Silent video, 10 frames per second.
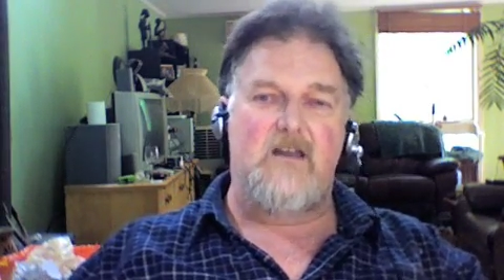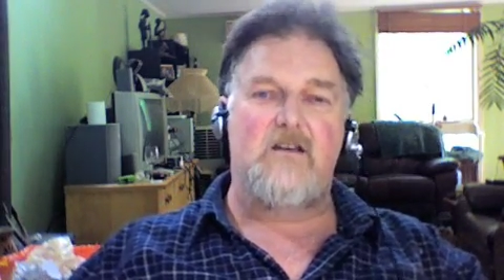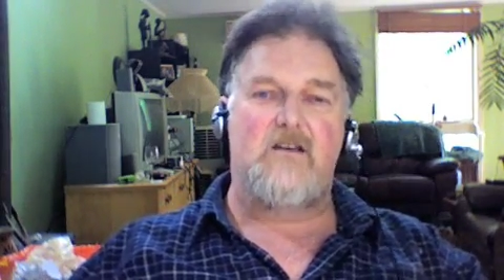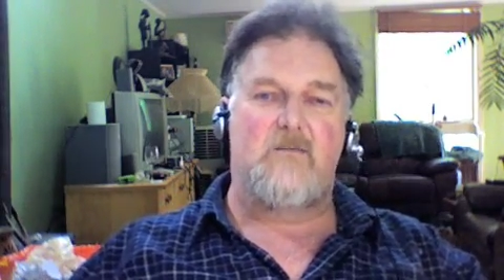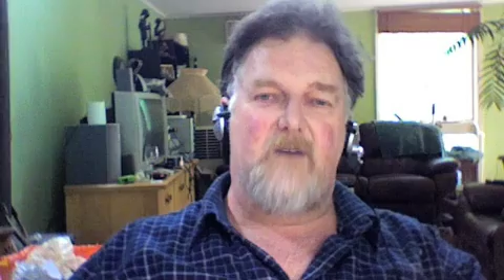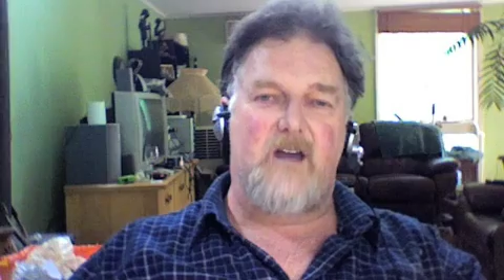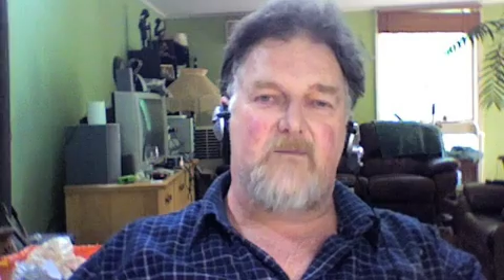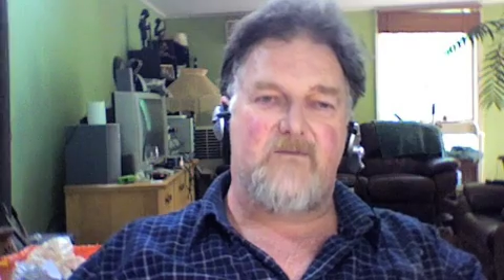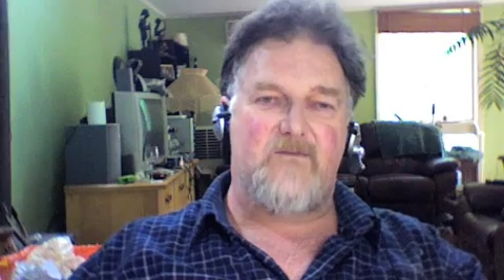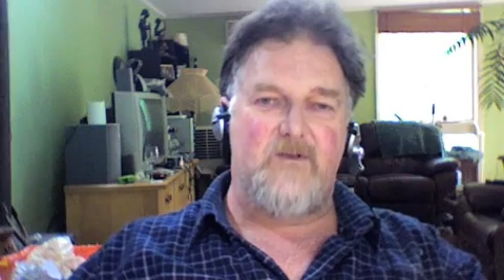You knew about
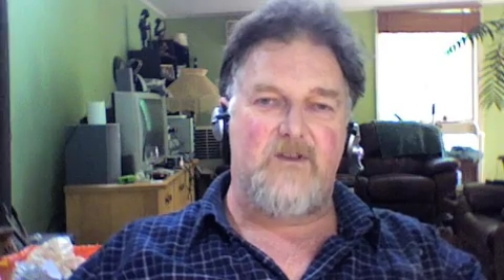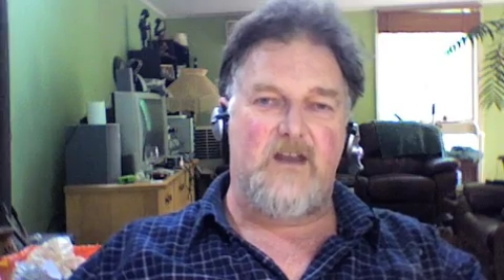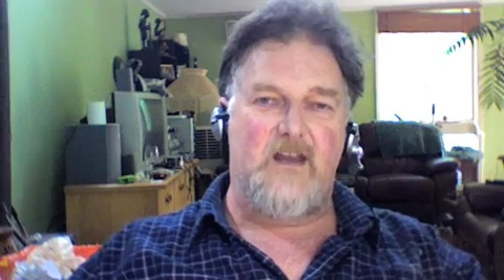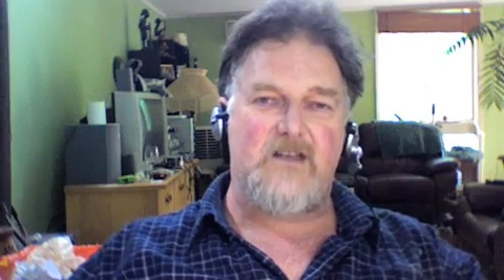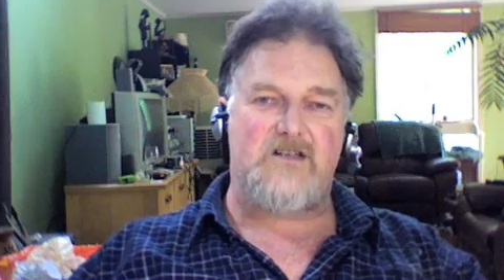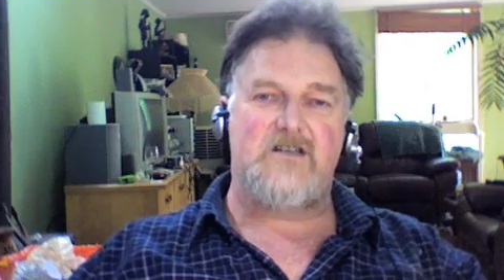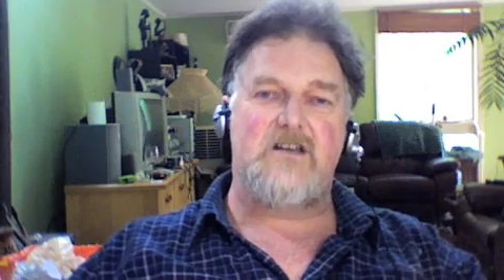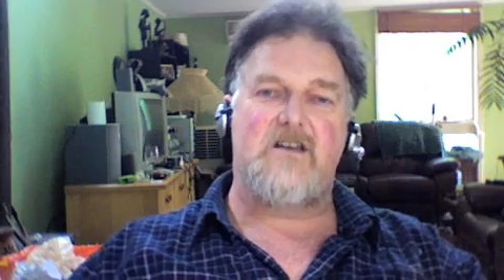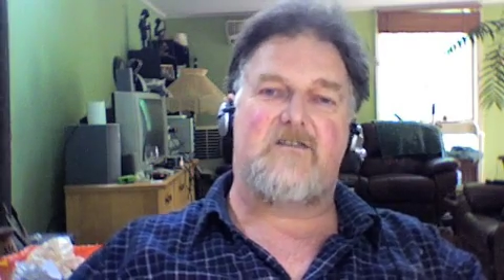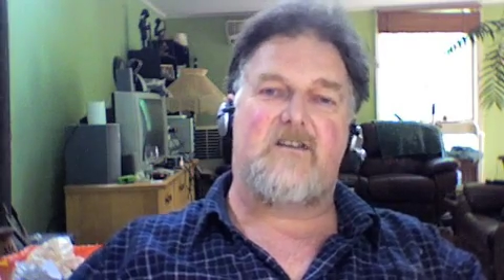it before the election.
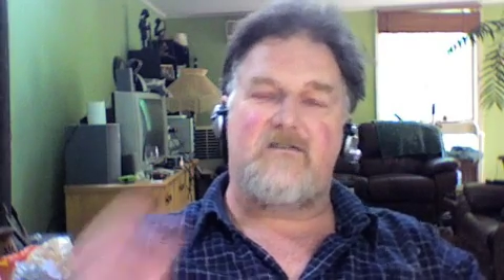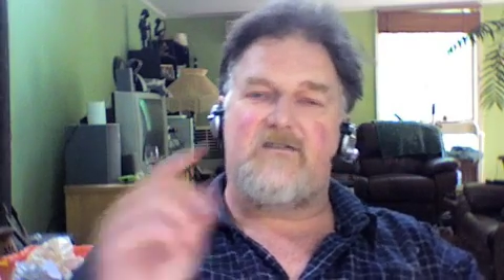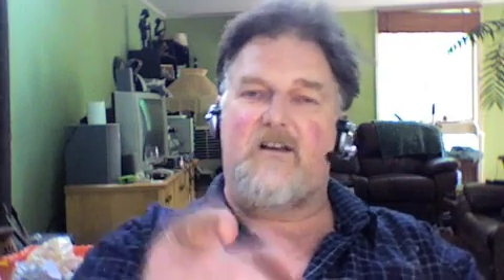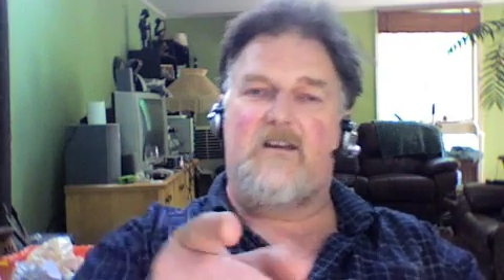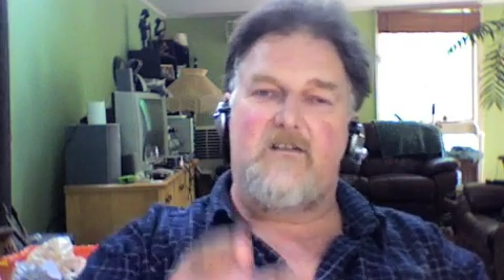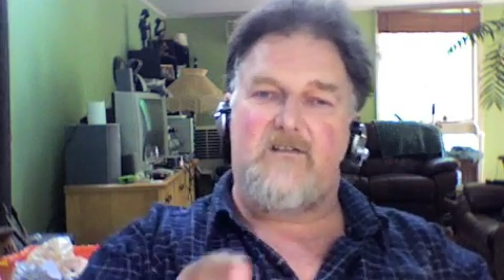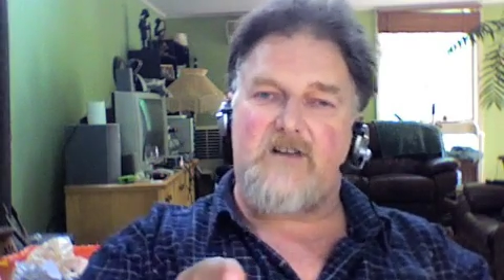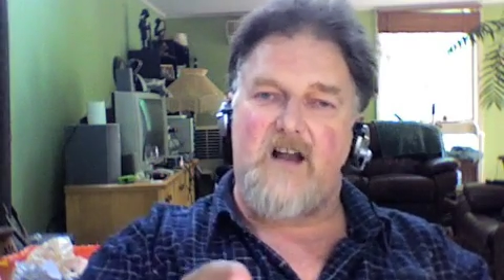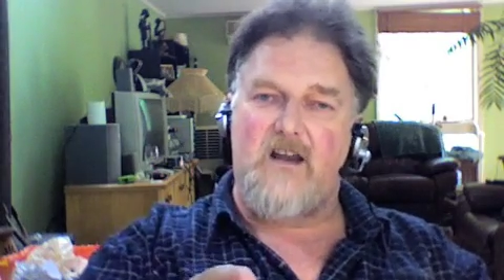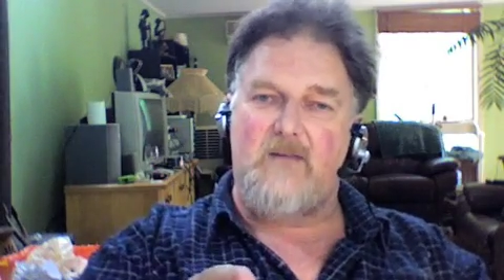You just didn't tell the
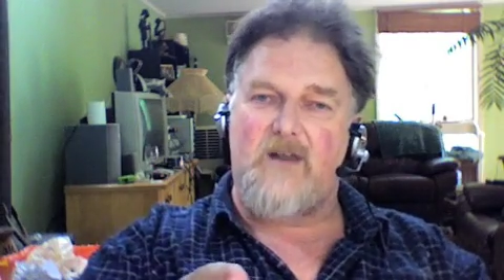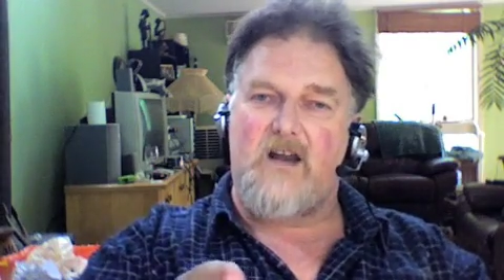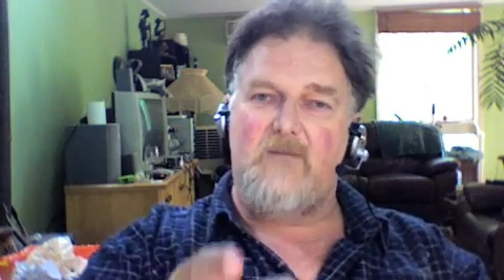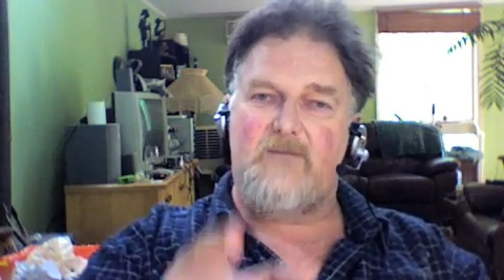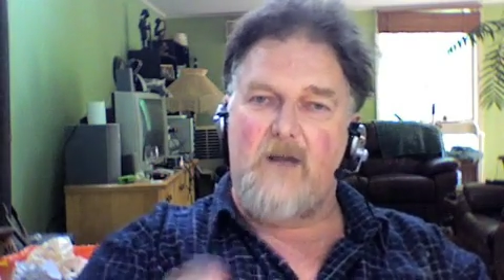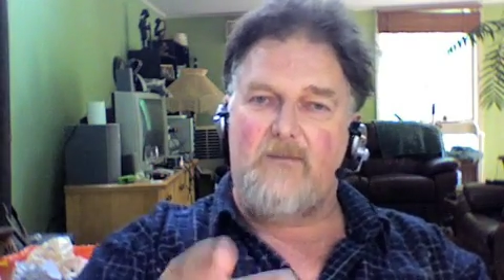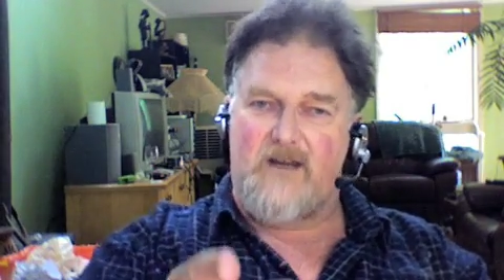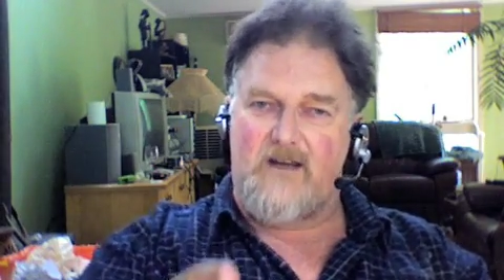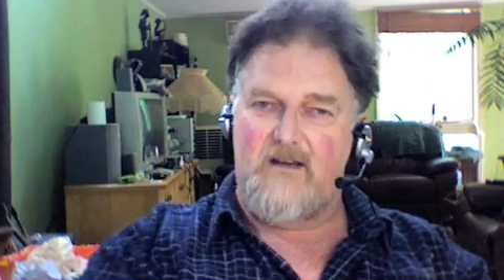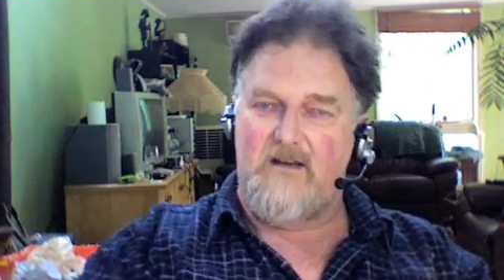Australian bloody
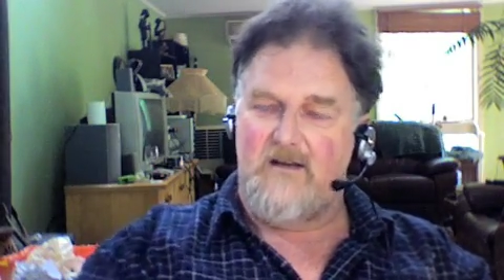public.